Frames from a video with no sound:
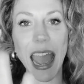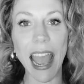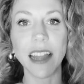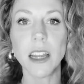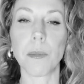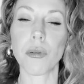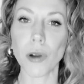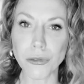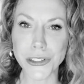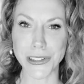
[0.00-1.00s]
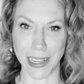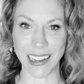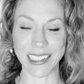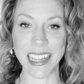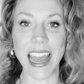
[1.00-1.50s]
and approach
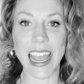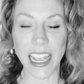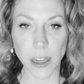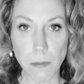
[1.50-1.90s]
things in an